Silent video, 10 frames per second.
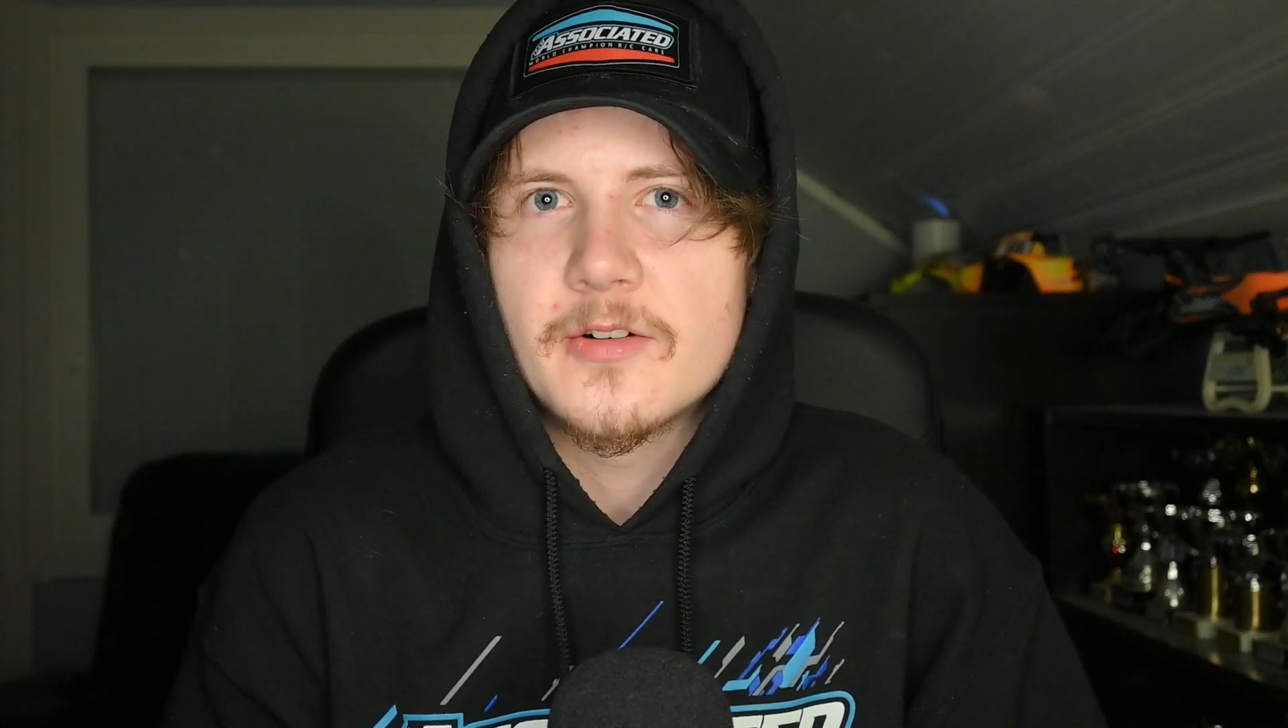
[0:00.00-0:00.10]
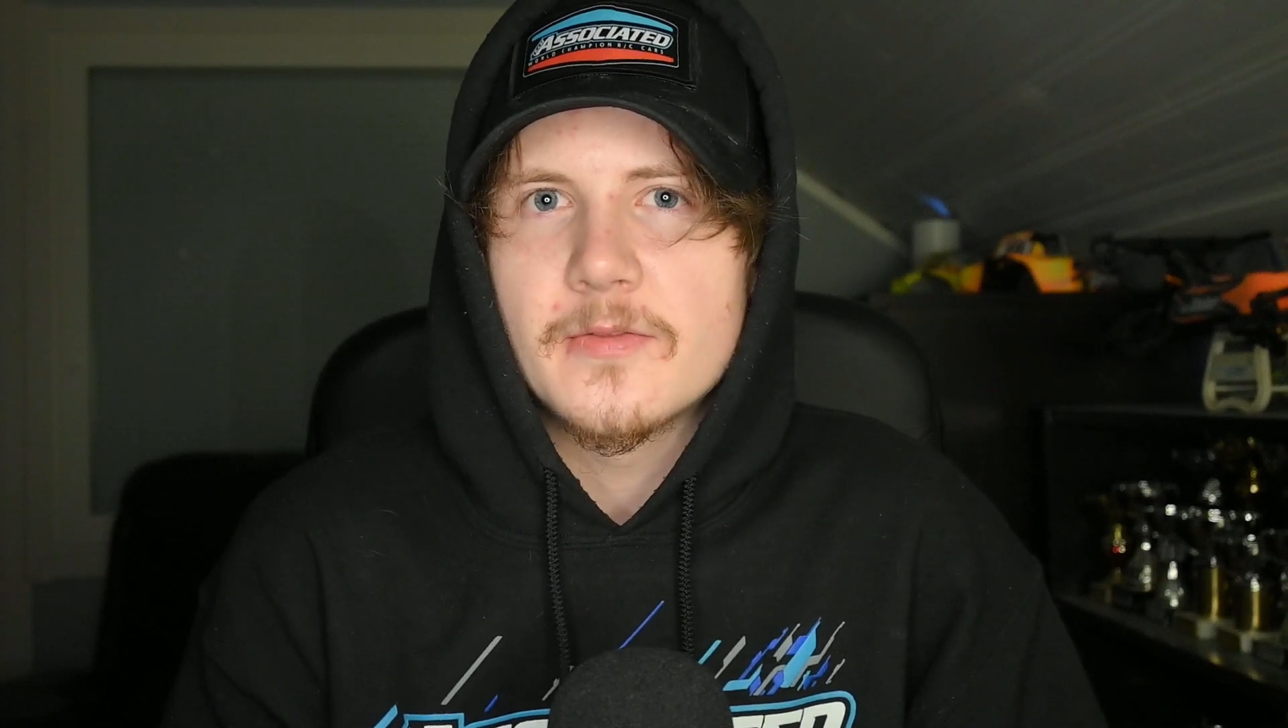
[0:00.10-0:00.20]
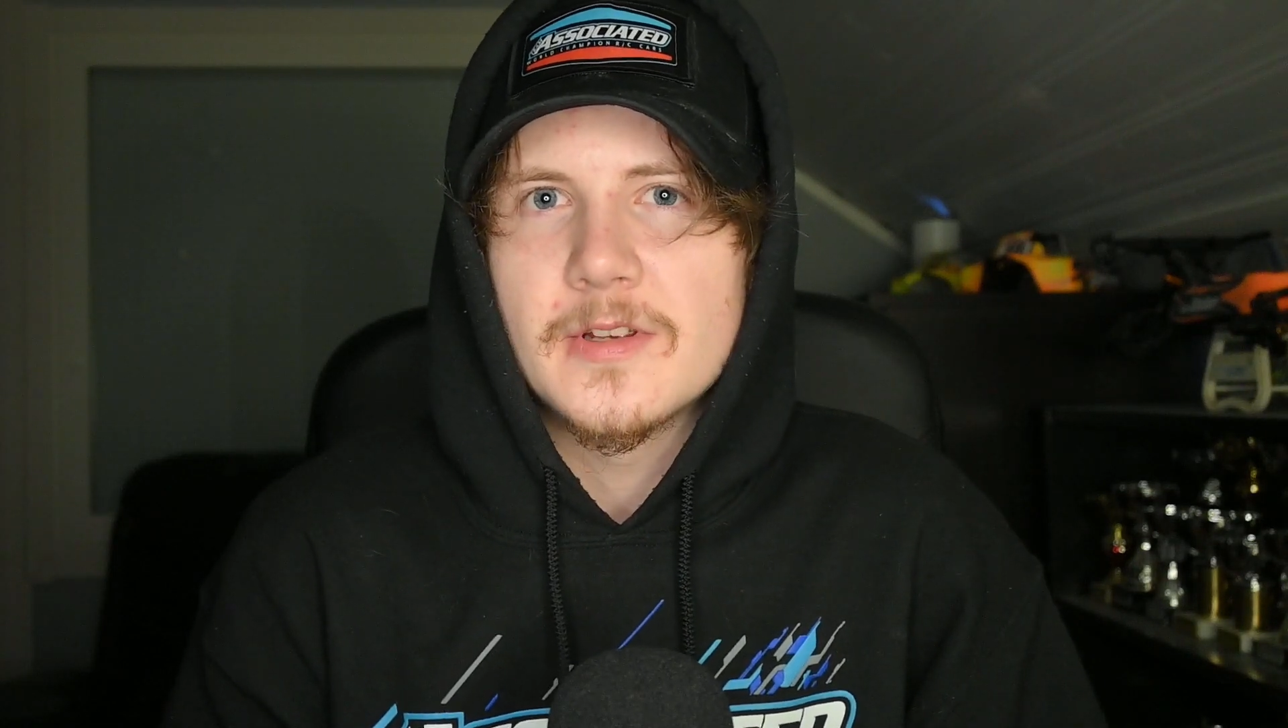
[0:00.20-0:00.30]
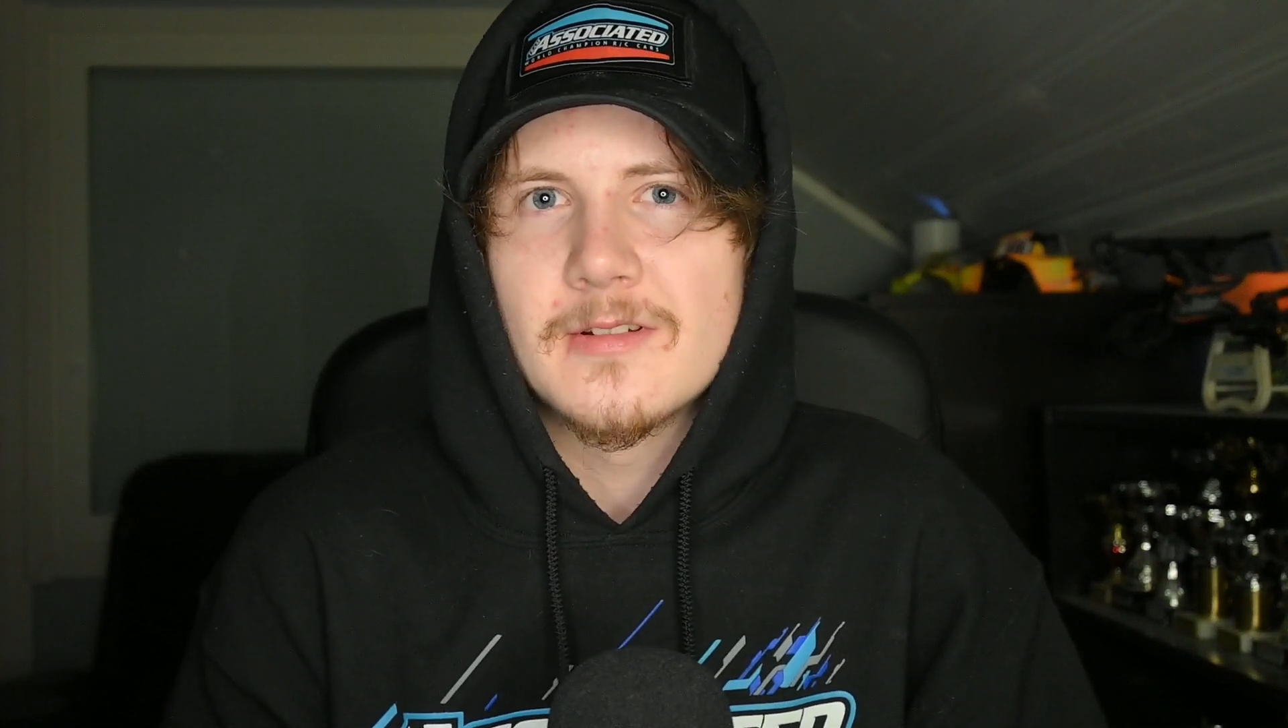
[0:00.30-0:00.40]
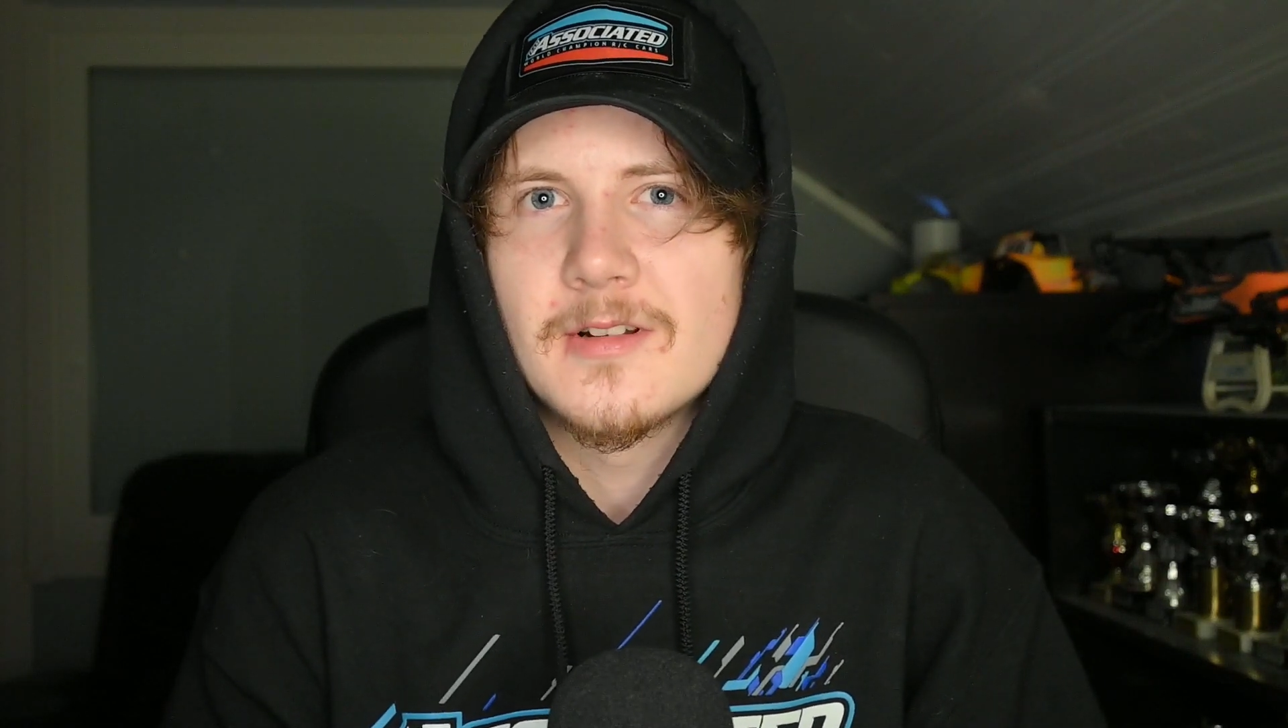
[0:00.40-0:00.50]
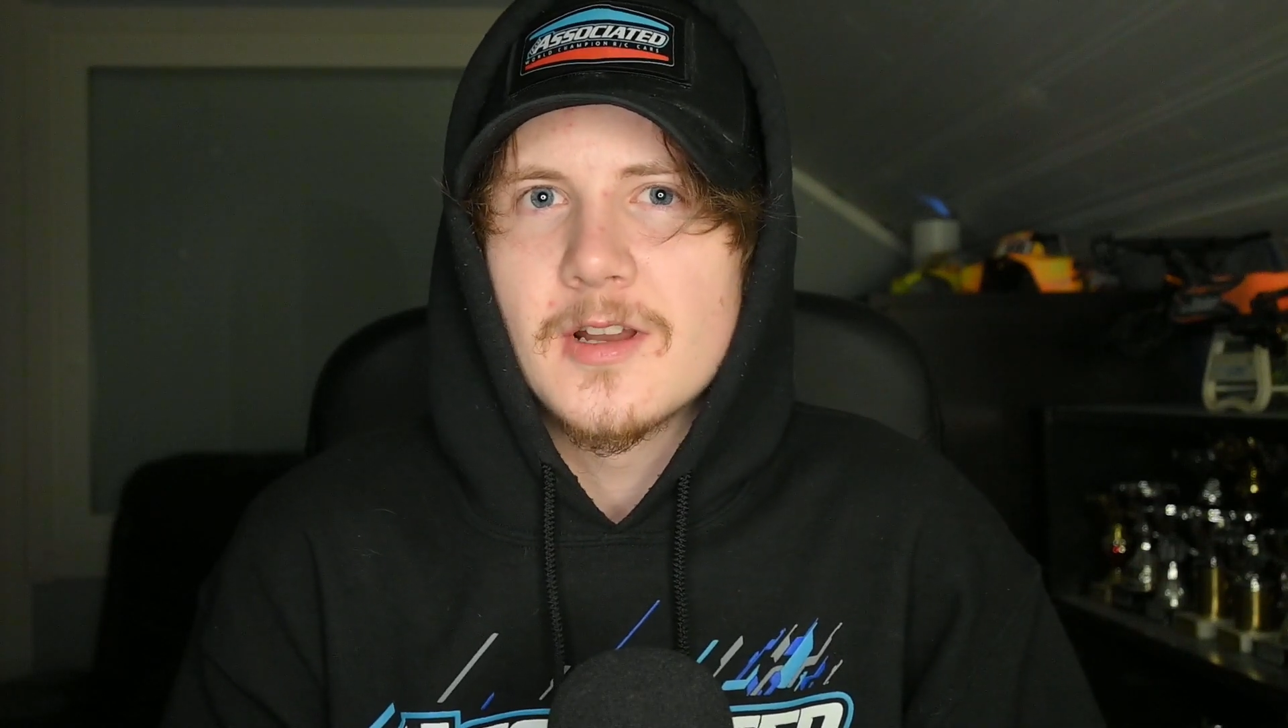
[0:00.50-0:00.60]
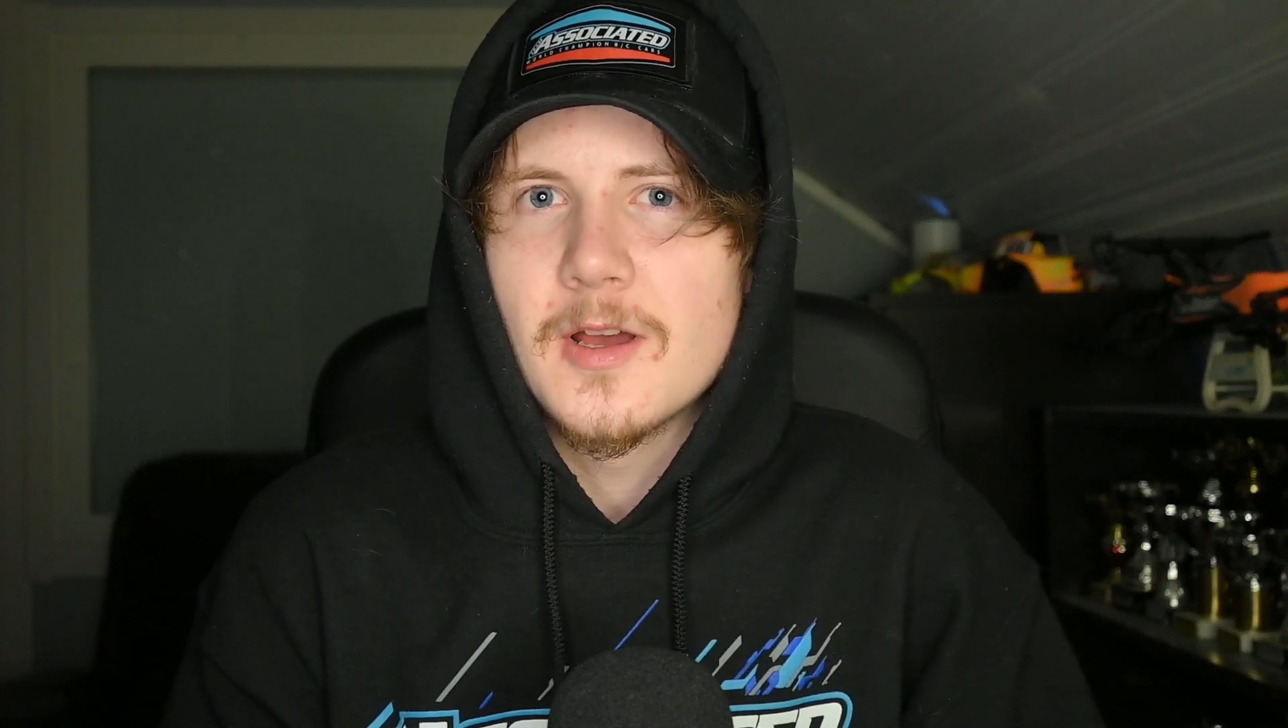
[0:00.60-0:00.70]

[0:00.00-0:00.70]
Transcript: feel